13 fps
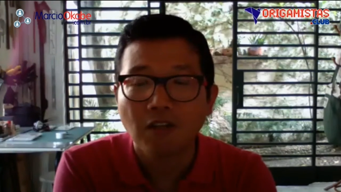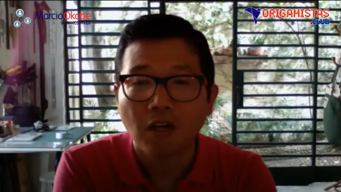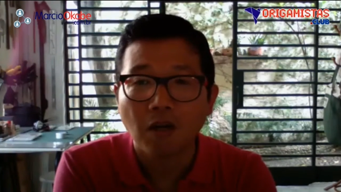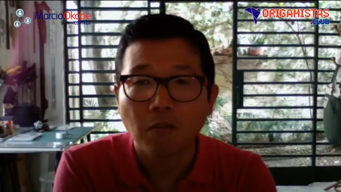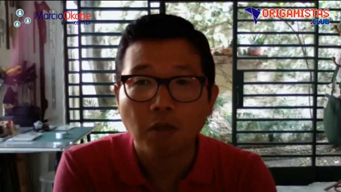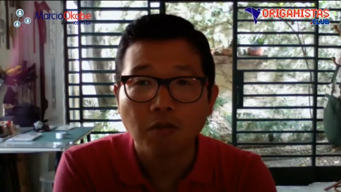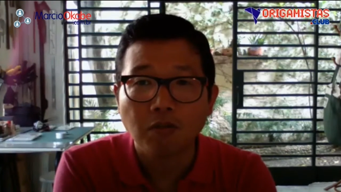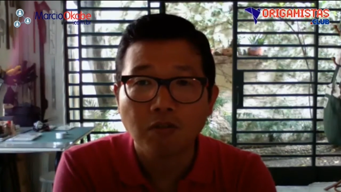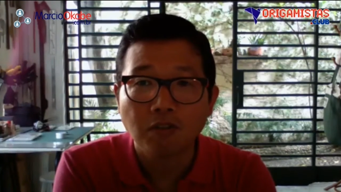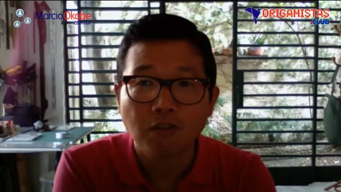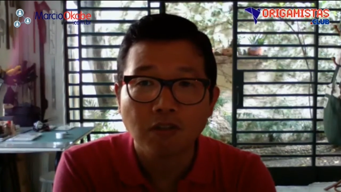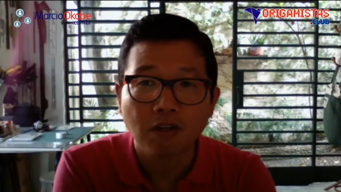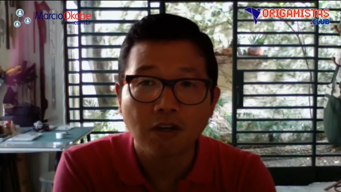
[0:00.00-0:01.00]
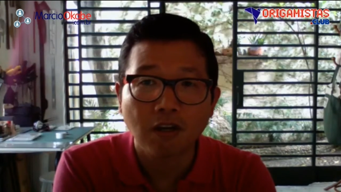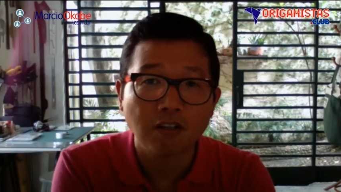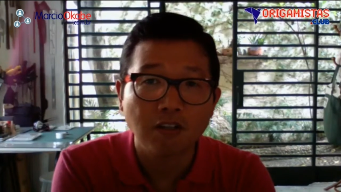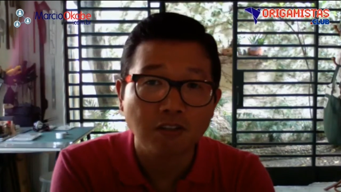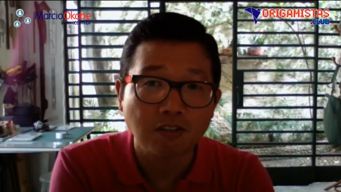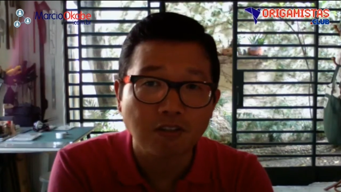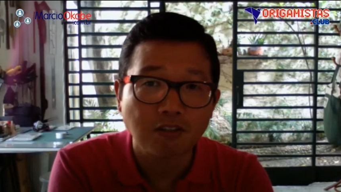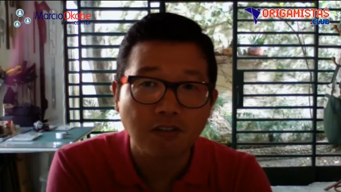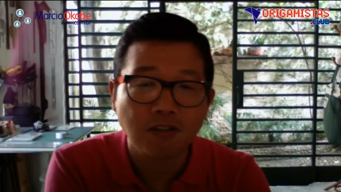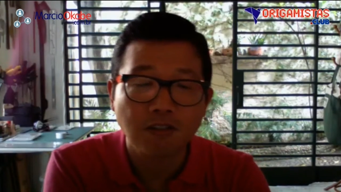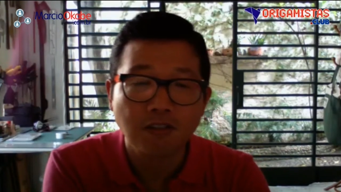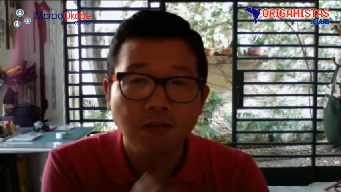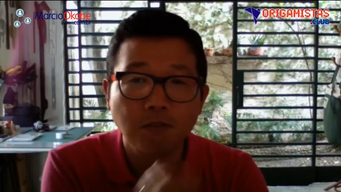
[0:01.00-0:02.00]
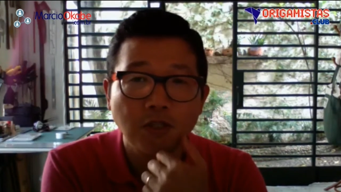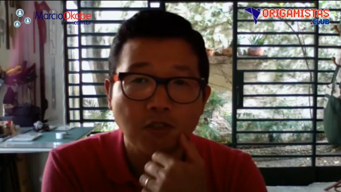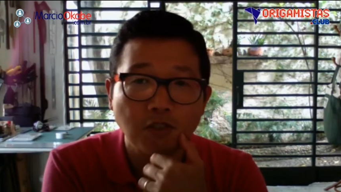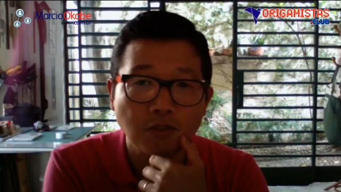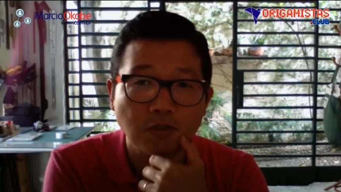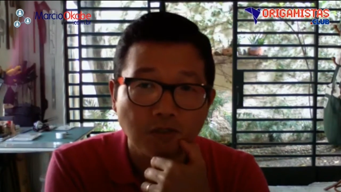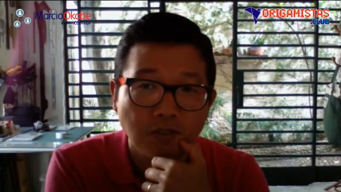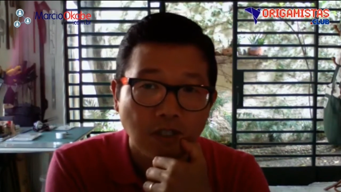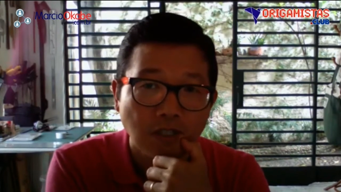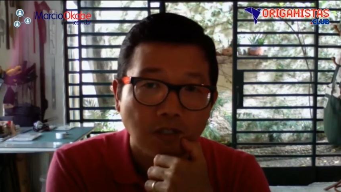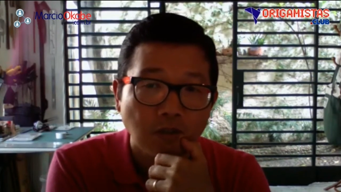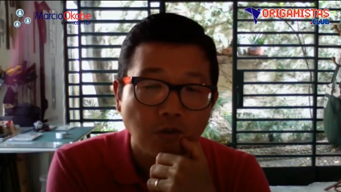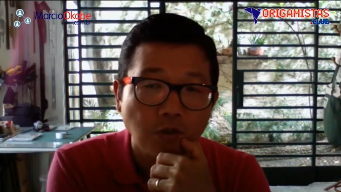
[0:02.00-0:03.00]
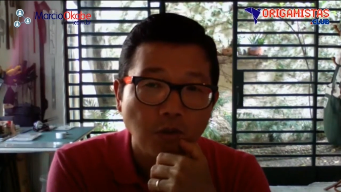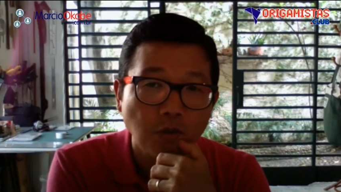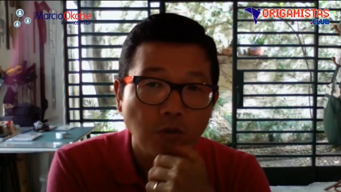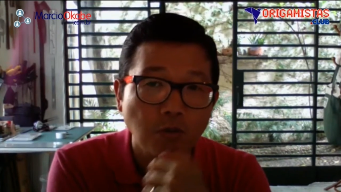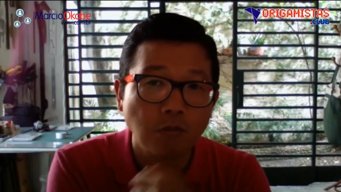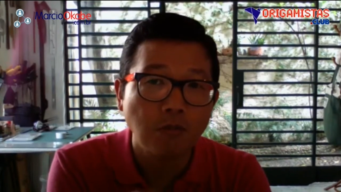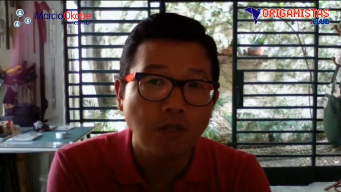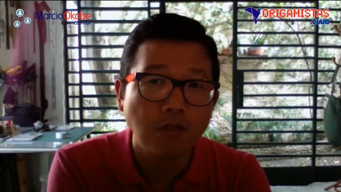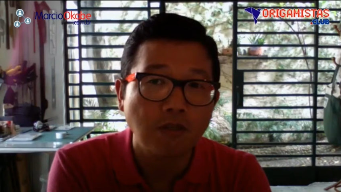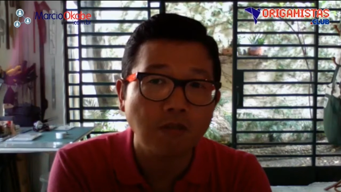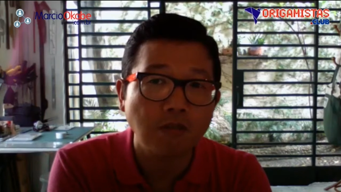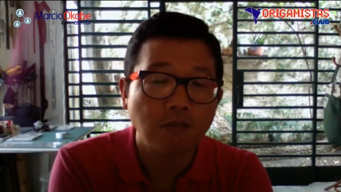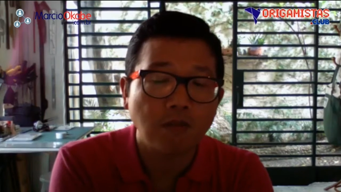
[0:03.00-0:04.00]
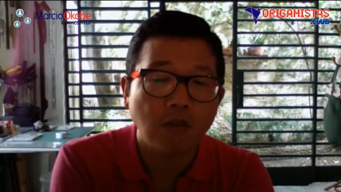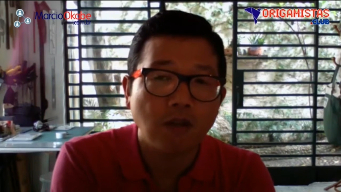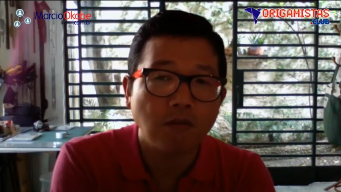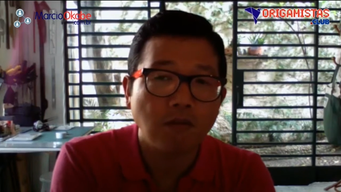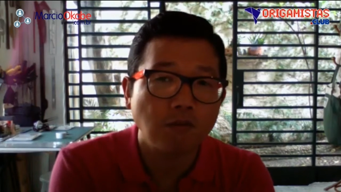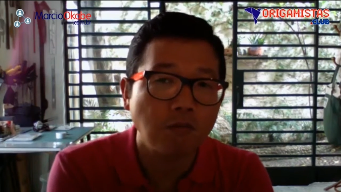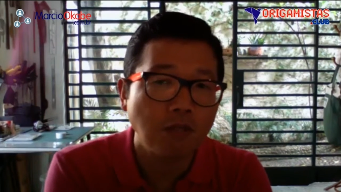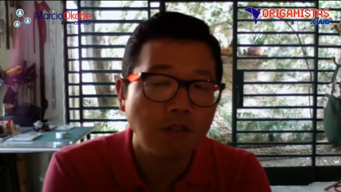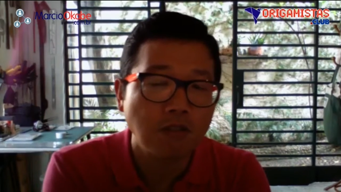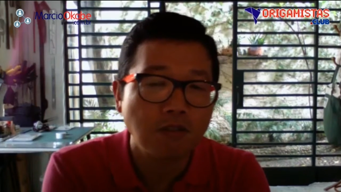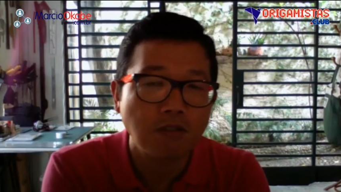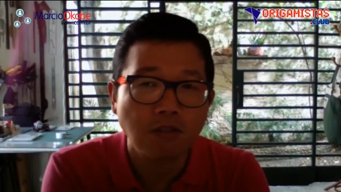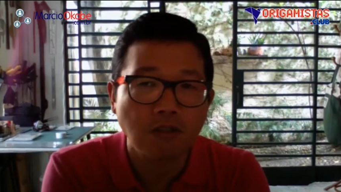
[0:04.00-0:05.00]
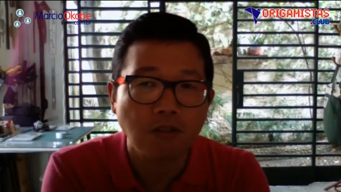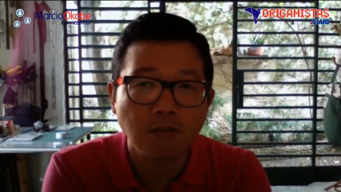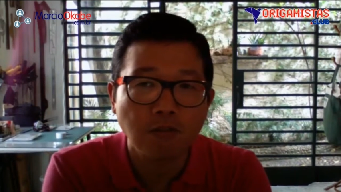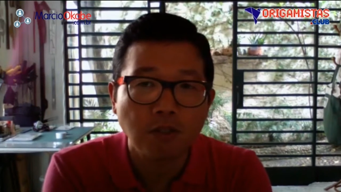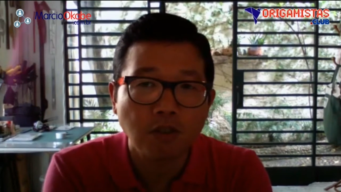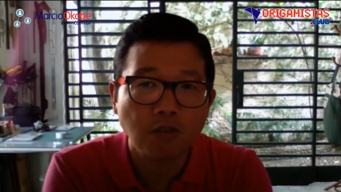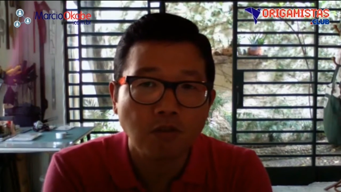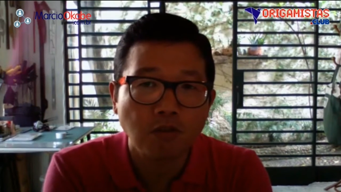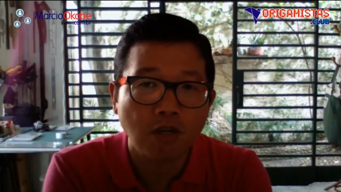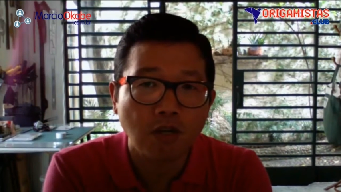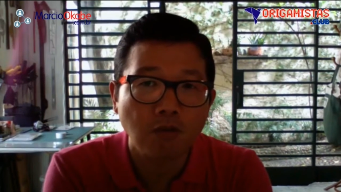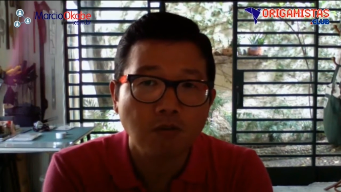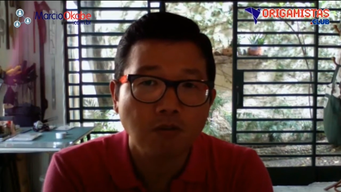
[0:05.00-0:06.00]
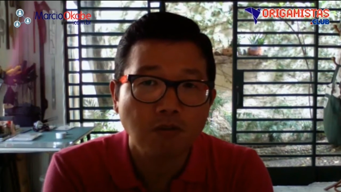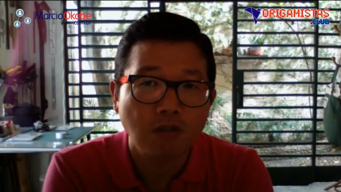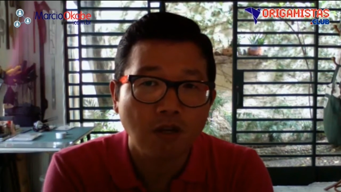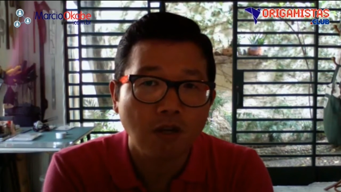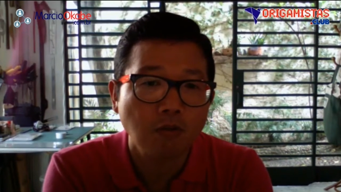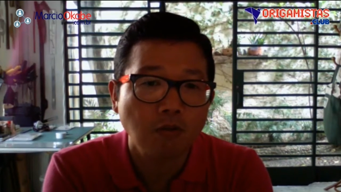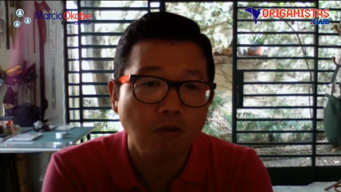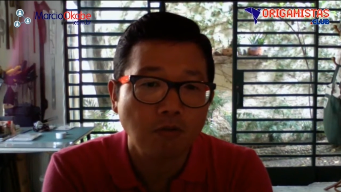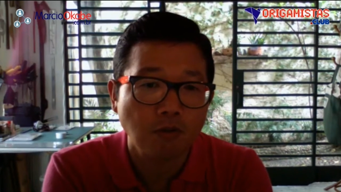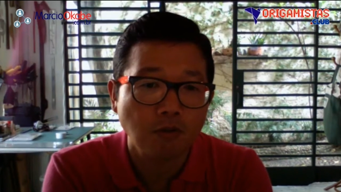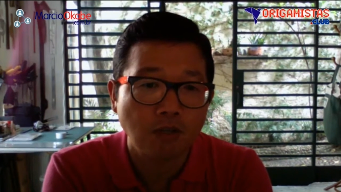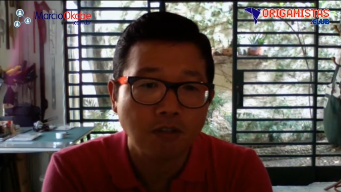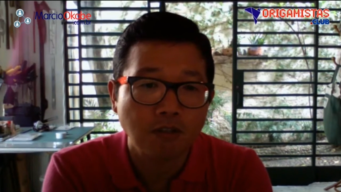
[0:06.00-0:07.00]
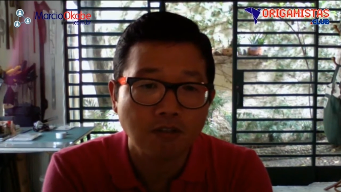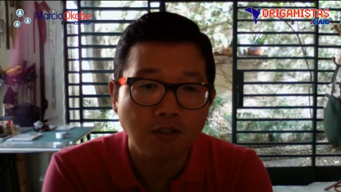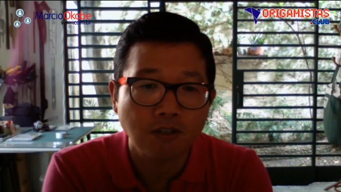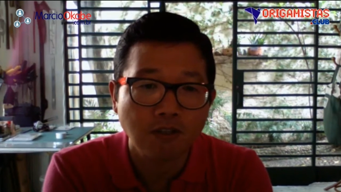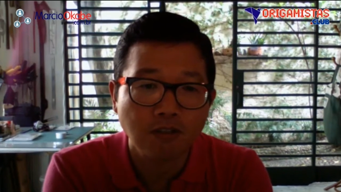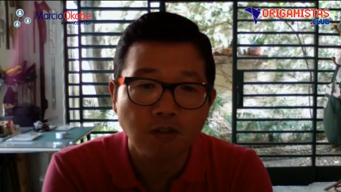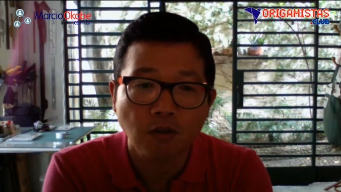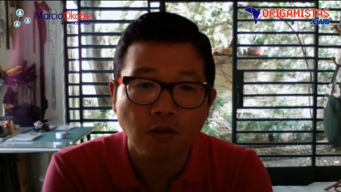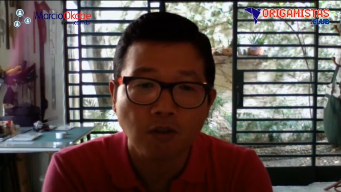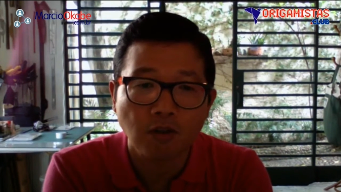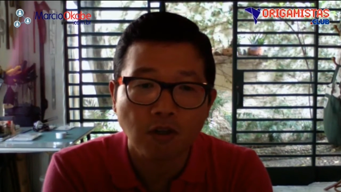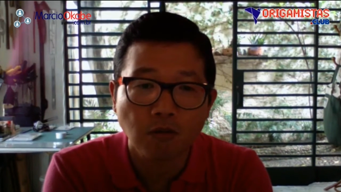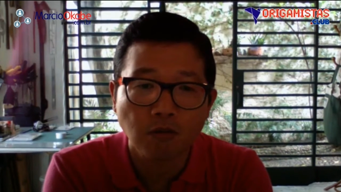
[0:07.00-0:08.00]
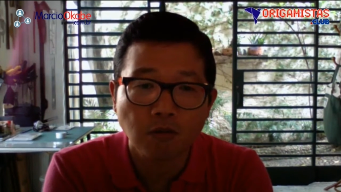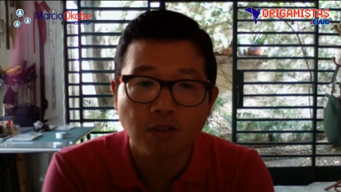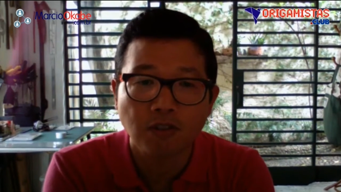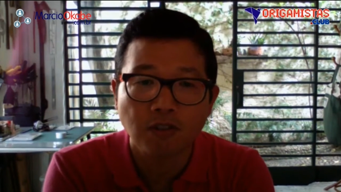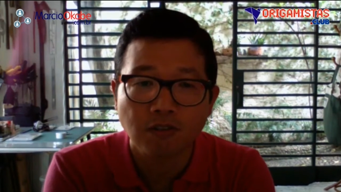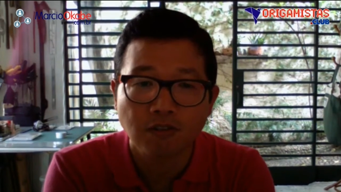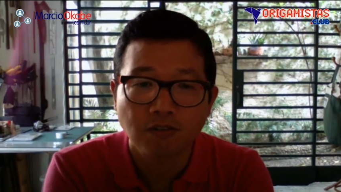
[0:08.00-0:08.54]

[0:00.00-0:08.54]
about the artists, exhibitions, have you made exhibitions out of the United States in other countries?